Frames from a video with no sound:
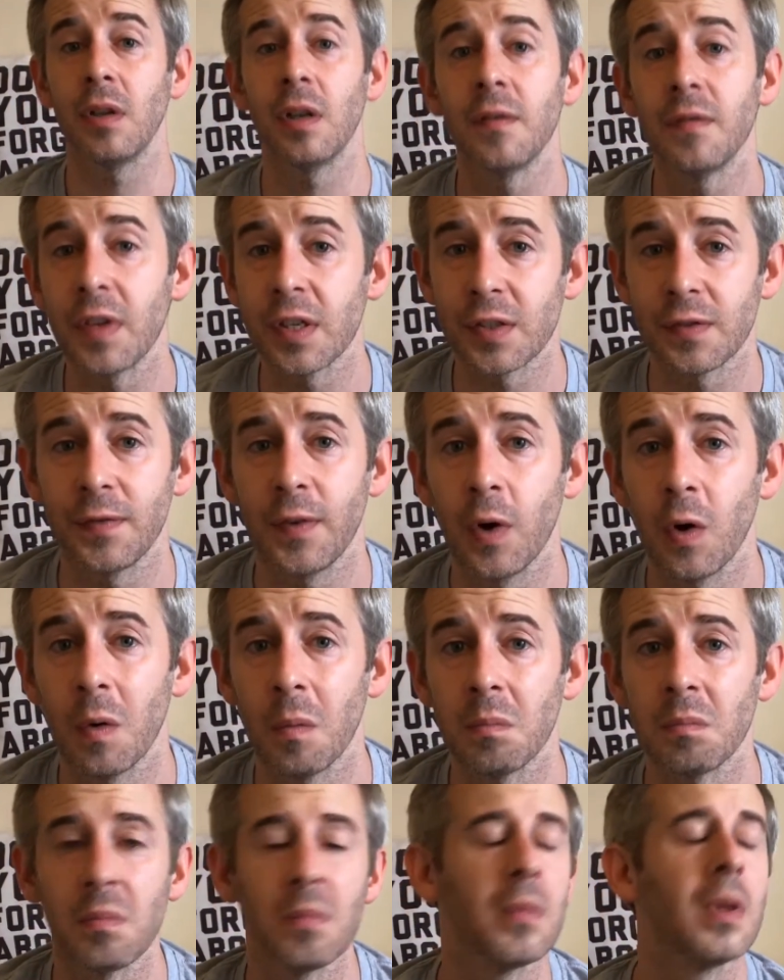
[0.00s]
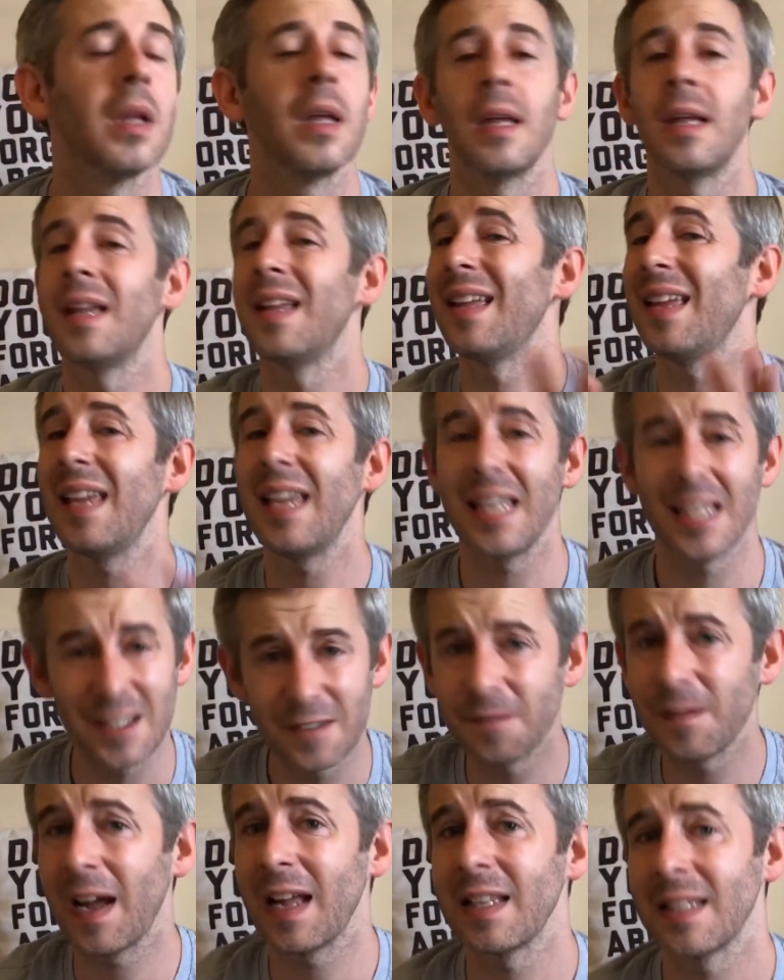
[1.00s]
of this film is
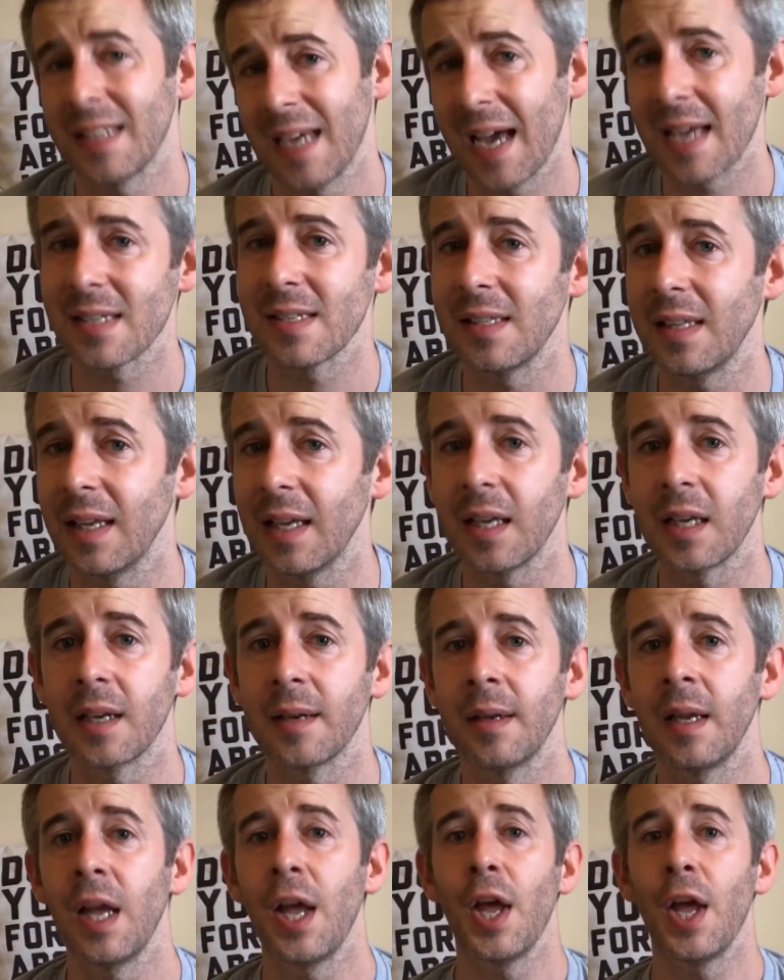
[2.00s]
fantastic.